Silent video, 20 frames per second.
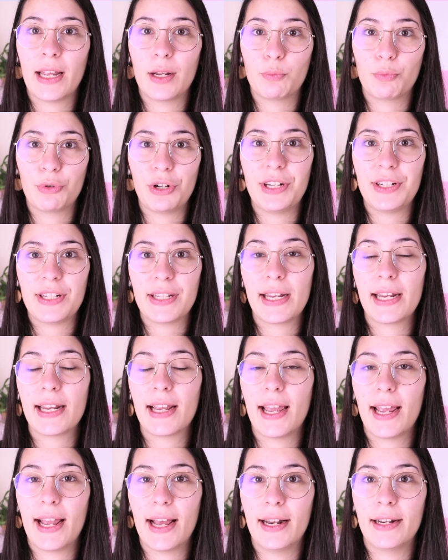and
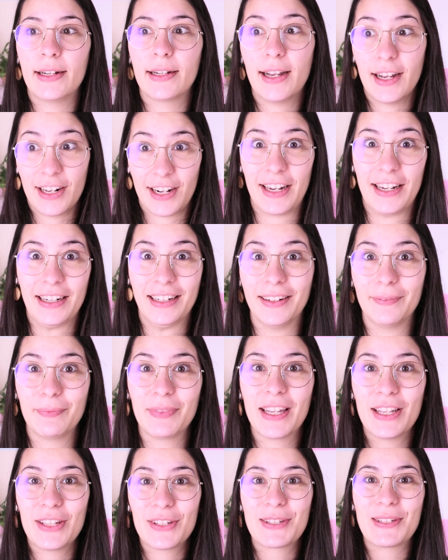printing and cutting.
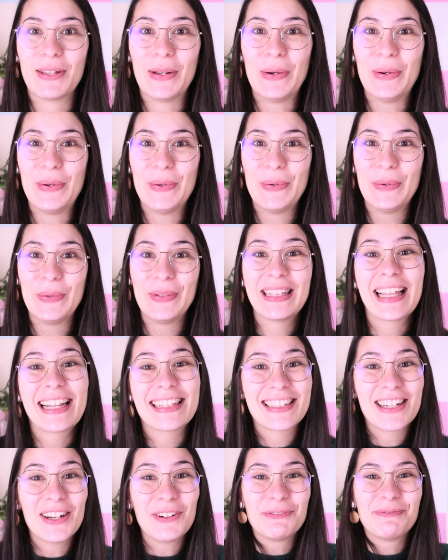So
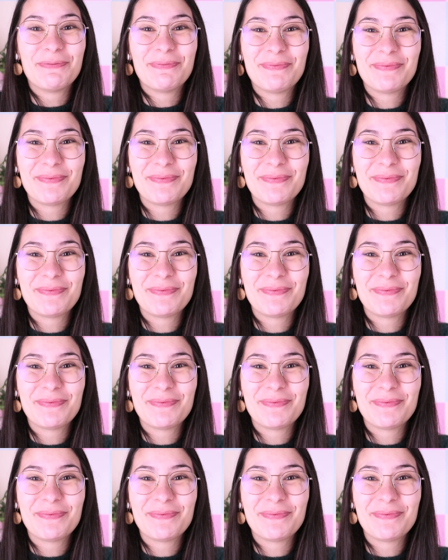let's go.